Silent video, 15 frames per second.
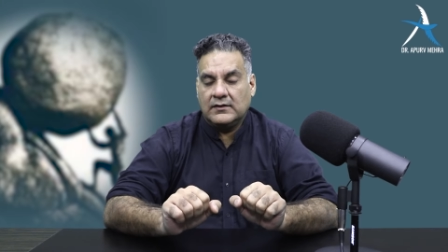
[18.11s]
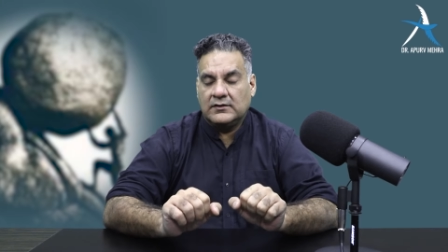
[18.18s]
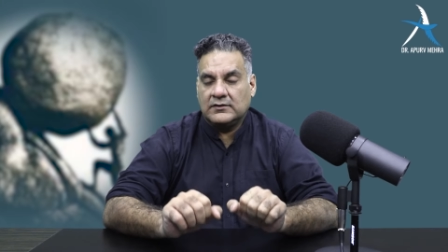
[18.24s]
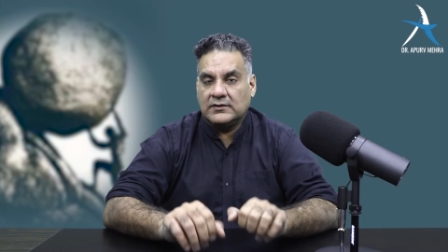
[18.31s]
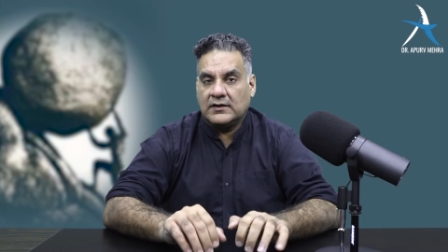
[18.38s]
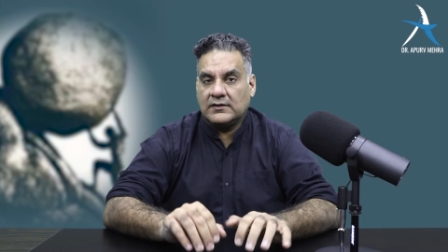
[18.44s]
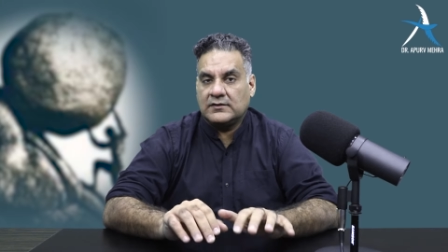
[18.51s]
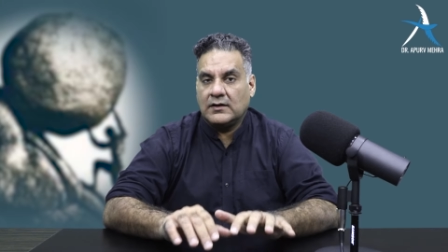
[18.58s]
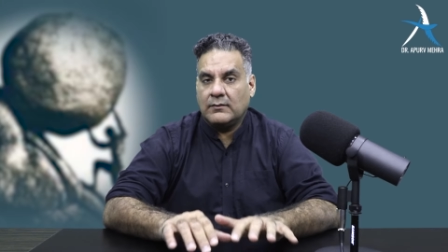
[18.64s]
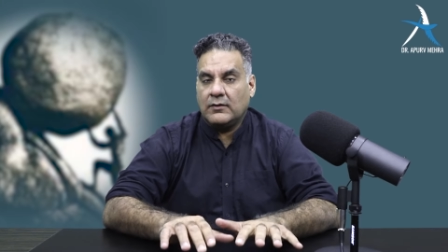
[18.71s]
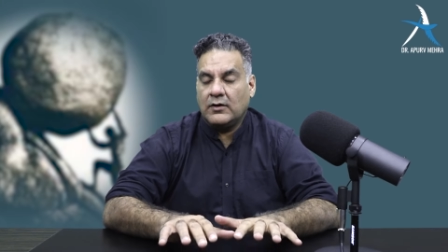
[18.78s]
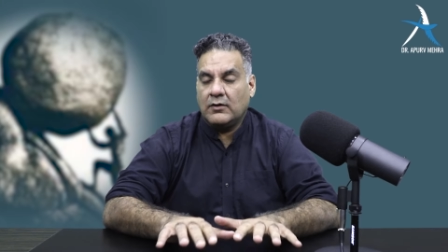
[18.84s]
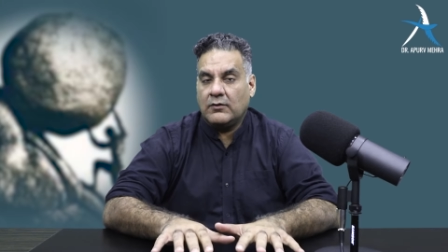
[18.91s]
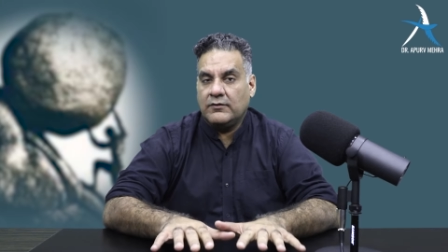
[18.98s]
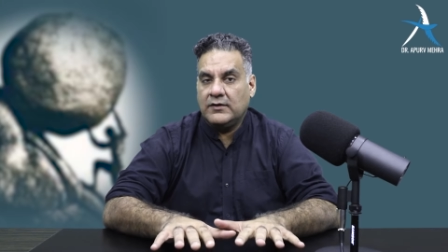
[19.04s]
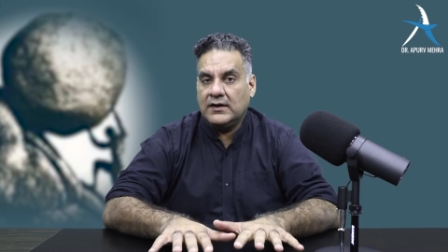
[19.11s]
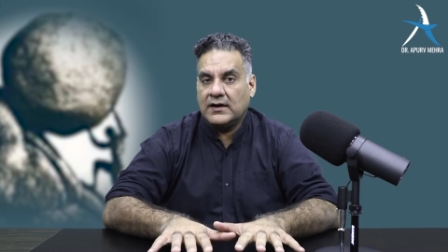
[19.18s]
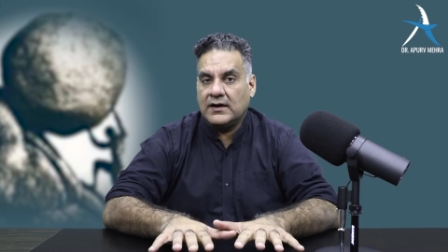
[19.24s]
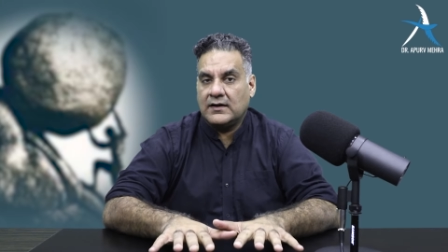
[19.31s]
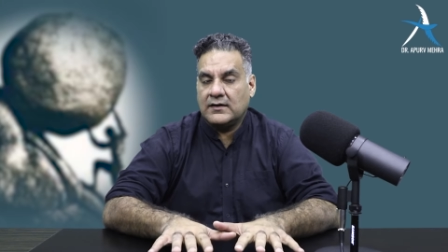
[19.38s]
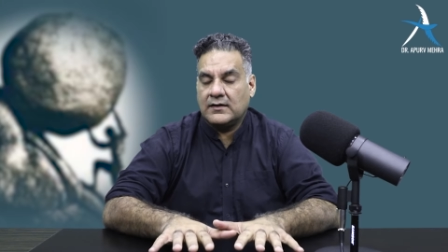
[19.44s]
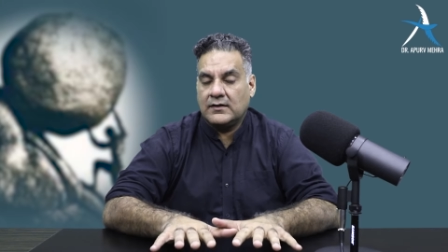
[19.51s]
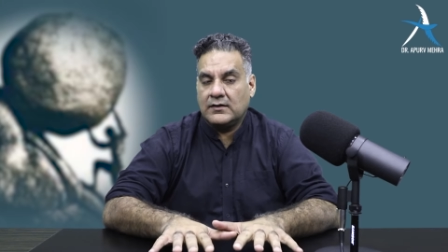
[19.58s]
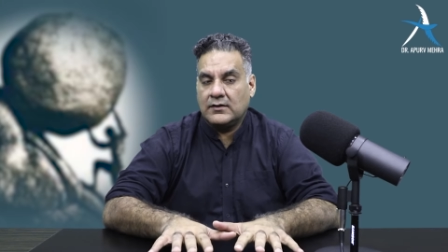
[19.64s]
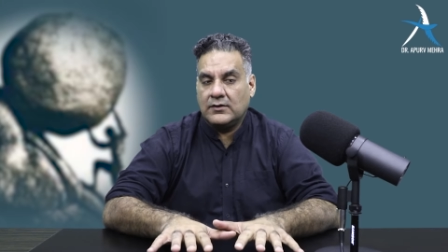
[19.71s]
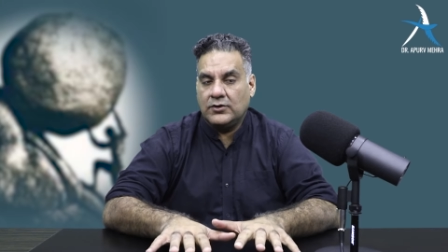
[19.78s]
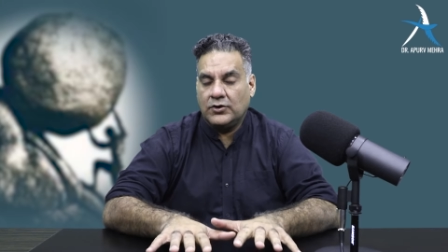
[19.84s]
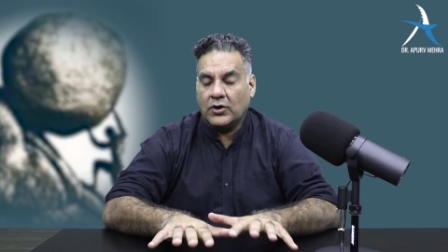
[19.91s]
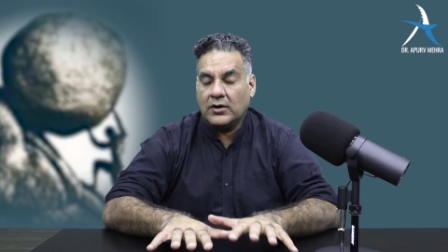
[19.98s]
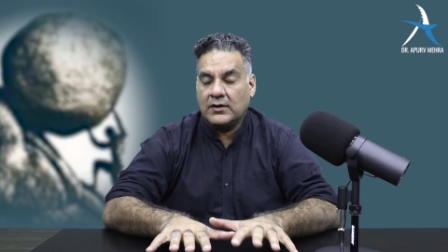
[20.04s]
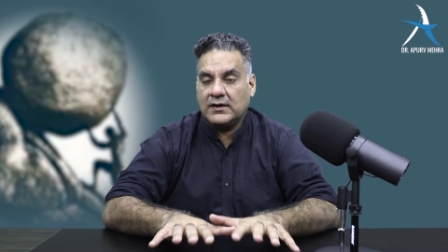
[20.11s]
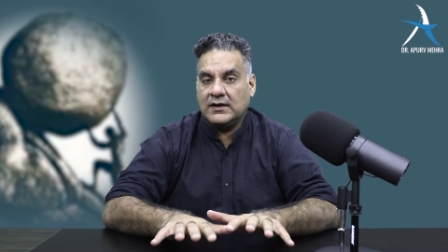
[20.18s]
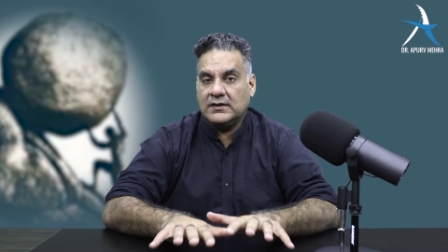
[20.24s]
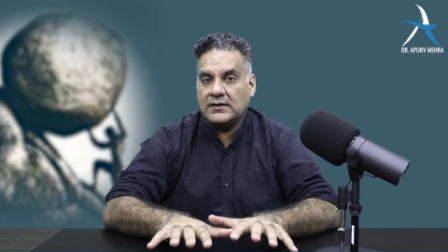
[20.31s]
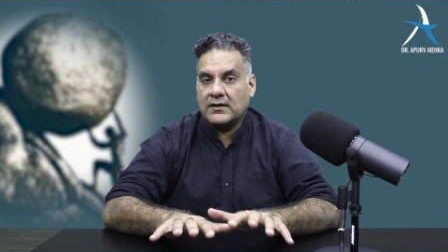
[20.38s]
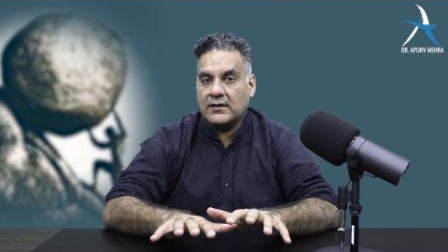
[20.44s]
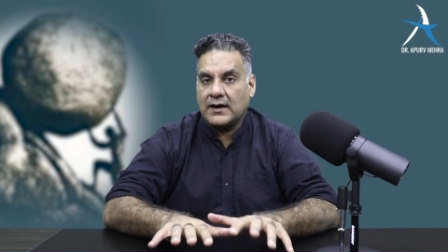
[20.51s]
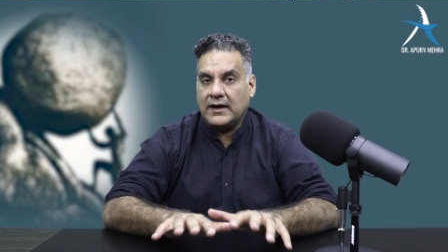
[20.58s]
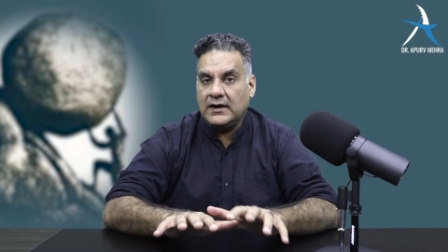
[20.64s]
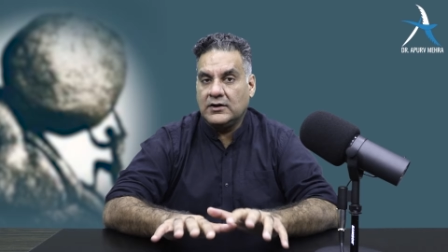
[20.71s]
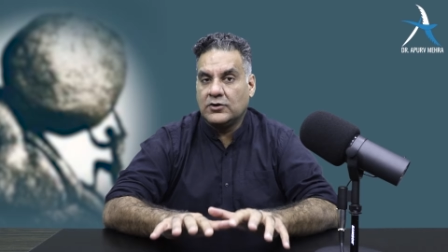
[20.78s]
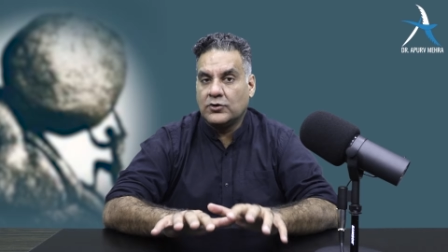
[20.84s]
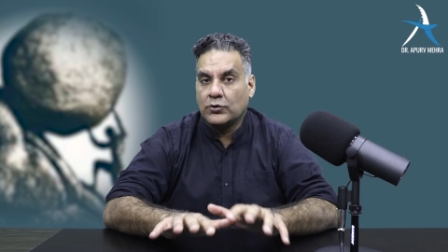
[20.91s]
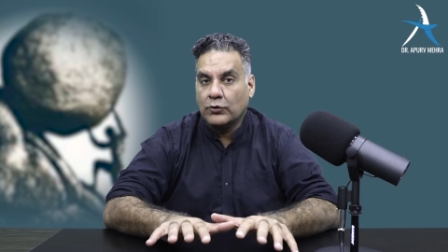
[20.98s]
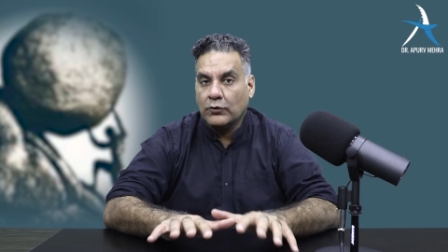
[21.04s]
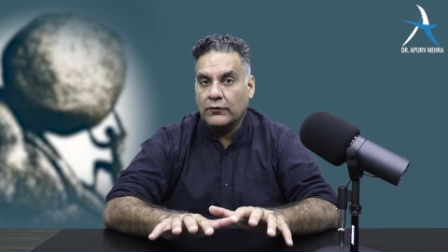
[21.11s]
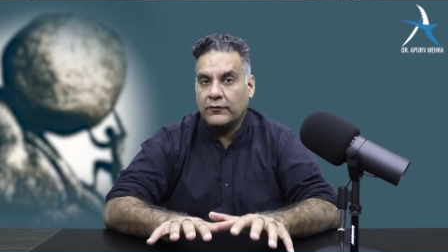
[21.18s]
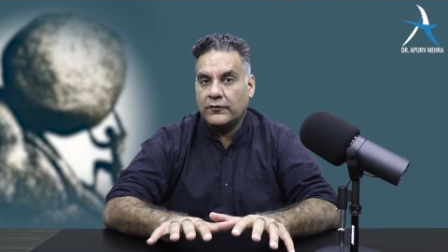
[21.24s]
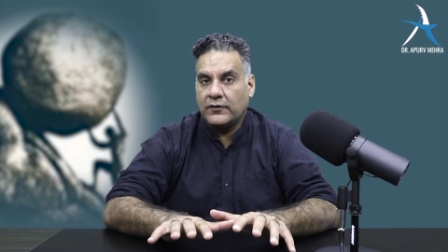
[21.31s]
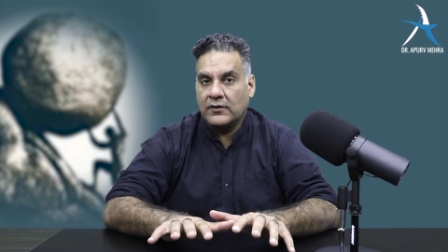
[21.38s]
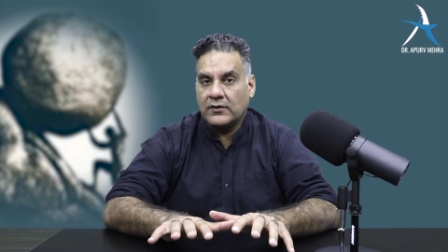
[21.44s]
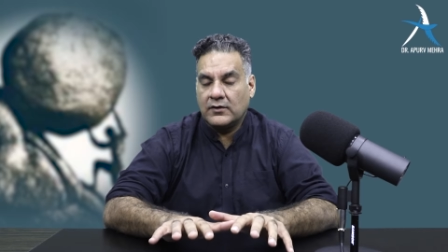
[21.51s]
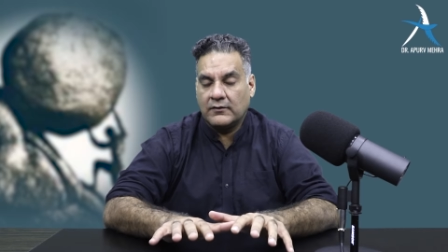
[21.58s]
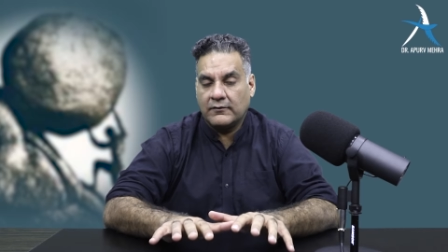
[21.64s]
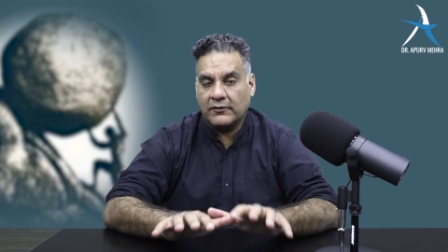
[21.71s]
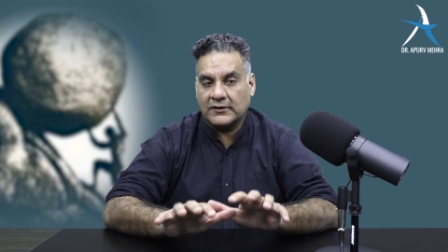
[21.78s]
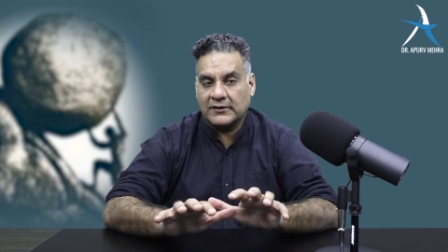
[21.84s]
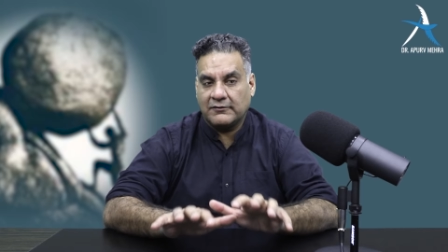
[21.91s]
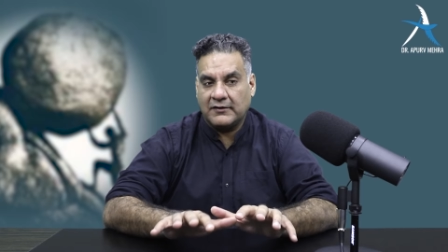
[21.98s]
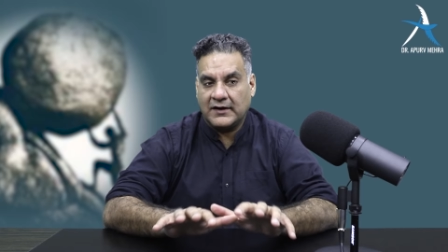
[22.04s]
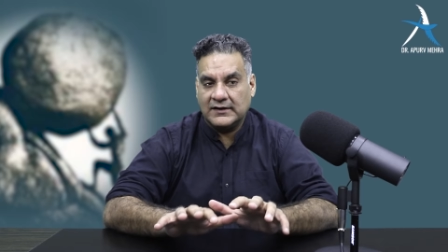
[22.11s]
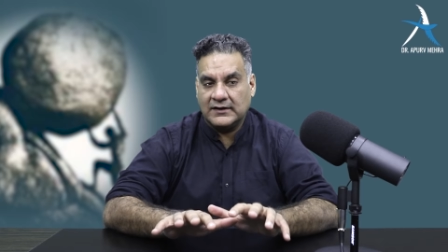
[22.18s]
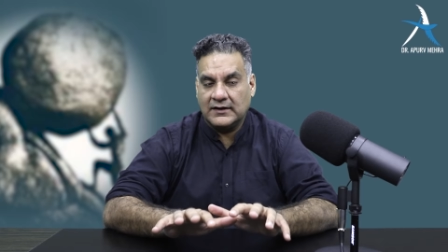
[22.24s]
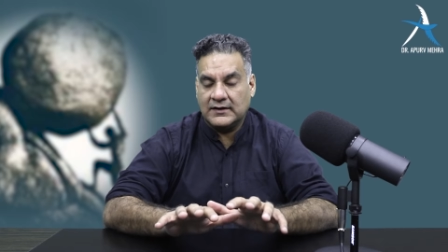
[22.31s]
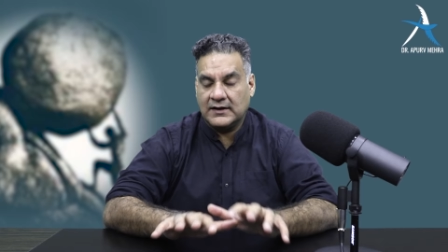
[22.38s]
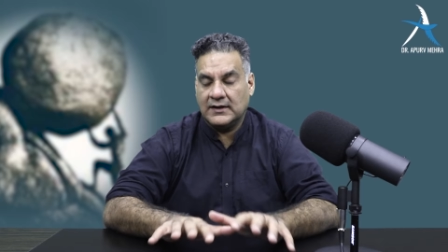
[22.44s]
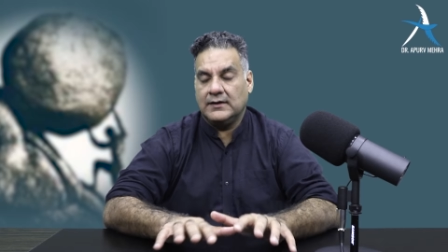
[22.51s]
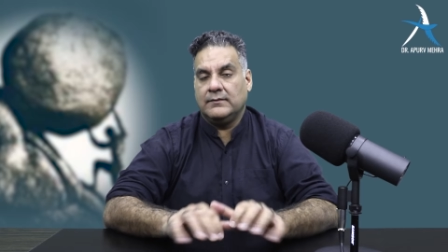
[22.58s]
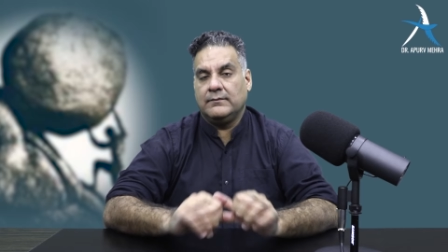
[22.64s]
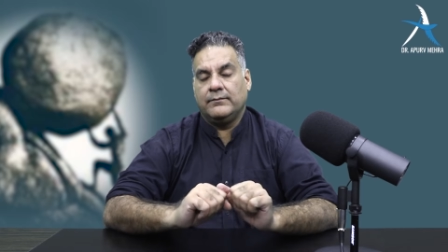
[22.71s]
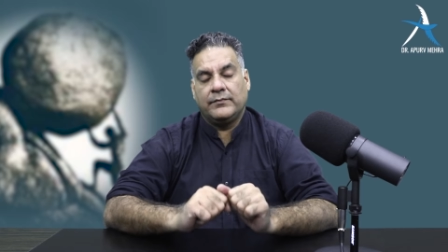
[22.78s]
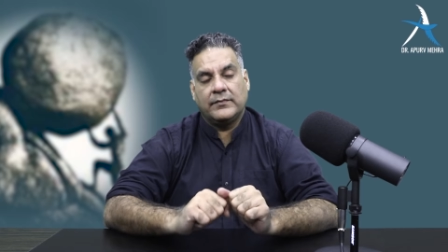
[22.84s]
Sir, somehow we are not in the right groove for the final kill.